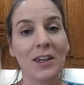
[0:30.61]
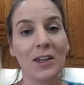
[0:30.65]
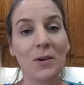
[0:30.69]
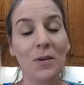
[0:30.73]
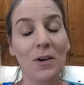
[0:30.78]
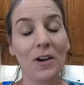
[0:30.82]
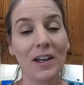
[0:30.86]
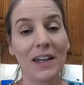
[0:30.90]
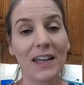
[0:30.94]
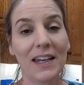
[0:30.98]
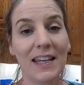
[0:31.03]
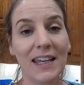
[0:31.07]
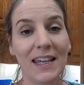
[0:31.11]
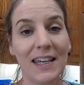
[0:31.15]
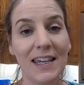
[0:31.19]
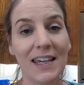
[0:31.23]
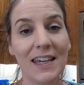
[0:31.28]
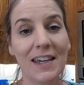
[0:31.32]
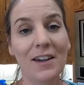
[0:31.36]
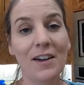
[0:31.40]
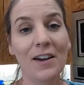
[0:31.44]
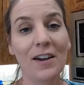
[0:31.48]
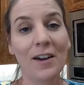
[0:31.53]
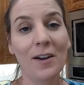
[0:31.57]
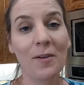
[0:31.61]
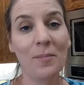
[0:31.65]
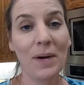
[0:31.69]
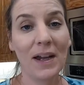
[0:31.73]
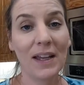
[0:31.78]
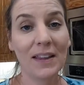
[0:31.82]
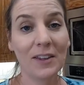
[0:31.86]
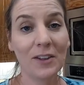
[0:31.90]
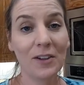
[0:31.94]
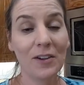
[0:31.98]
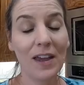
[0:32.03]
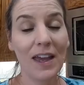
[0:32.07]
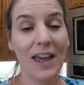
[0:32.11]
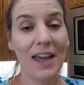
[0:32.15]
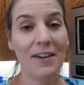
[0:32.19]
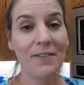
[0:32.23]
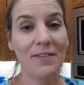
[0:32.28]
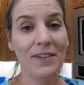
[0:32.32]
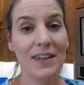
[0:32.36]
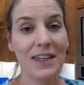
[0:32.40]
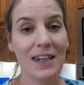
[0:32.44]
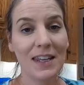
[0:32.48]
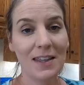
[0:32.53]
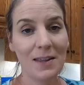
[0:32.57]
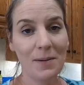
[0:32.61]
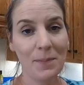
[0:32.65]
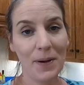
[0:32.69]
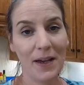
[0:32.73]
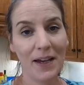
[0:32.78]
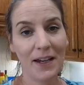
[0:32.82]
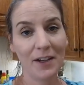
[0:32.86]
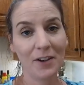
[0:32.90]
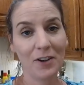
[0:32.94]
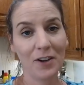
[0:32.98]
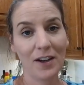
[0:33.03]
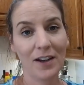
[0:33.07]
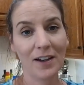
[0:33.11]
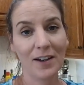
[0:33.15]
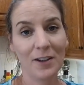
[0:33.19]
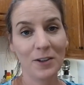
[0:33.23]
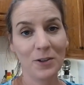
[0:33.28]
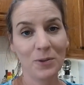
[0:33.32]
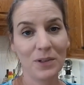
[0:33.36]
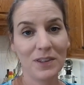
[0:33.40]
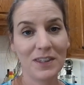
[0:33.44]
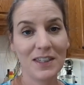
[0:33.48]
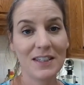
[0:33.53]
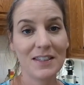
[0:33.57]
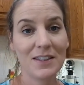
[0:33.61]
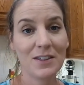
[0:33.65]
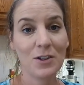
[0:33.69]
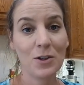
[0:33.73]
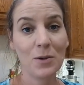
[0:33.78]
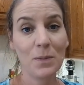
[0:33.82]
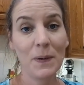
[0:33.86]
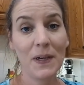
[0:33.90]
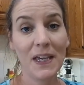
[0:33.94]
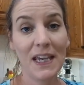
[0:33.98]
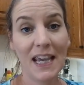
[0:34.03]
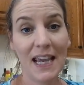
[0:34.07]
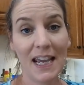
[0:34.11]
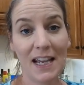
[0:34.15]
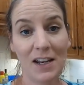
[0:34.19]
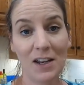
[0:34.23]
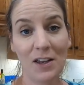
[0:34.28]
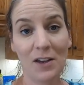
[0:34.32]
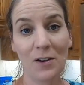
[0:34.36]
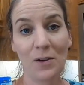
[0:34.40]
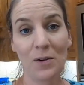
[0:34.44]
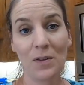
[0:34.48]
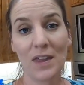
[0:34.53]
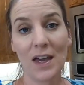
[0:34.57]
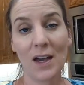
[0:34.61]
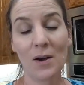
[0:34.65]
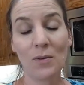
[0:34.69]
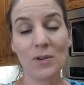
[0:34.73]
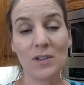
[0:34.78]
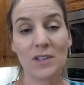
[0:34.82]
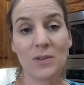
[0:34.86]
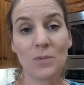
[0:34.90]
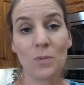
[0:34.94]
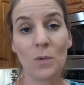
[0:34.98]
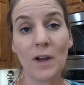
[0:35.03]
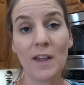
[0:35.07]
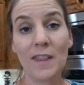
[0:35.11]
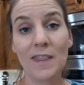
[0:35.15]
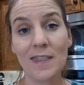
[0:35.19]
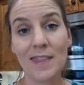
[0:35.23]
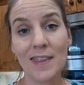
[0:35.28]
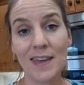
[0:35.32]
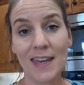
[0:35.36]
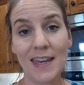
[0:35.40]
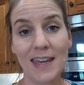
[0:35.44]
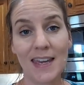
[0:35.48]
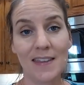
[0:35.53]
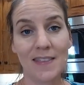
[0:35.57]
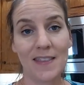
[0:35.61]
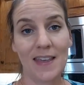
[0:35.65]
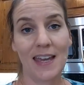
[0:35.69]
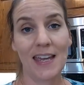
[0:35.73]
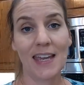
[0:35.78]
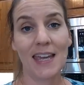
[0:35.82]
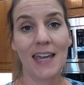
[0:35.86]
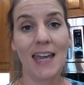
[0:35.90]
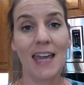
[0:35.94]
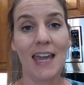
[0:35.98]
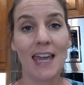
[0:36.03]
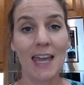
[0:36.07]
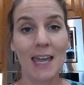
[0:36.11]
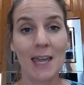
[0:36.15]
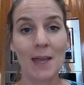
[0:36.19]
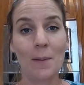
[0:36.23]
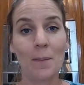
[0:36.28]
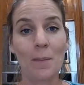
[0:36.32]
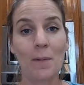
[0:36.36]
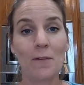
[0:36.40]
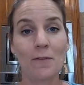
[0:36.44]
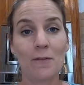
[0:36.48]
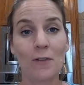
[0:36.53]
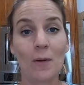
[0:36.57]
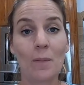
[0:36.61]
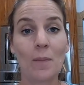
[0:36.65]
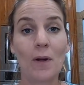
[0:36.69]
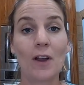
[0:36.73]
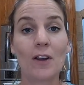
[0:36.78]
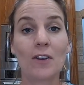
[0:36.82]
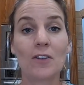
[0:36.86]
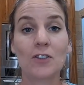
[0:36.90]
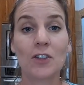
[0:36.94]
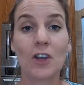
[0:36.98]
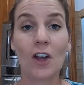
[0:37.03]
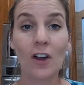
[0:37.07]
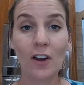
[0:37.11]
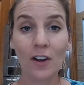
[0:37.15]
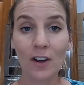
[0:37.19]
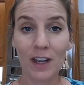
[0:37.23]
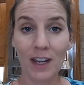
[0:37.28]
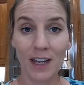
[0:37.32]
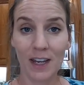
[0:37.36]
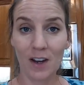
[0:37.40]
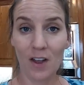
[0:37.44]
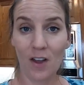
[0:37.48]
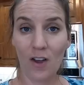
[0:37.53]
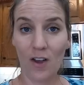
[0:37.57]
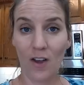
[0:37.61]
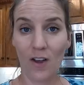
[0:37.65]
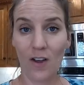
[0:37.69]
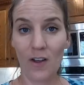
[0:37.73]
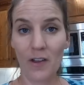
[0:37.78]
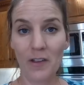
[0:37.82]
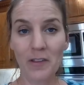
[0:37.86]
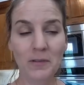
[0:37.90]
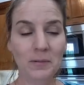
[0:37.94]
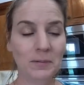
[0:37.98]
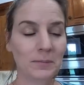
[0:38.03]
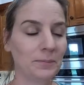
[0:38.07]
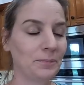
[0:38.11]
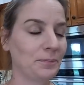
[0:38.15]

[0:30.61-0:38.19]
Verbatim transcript: You are gonna hear my little Evan in the background with his new piano. That was one thing that came from our Target haul.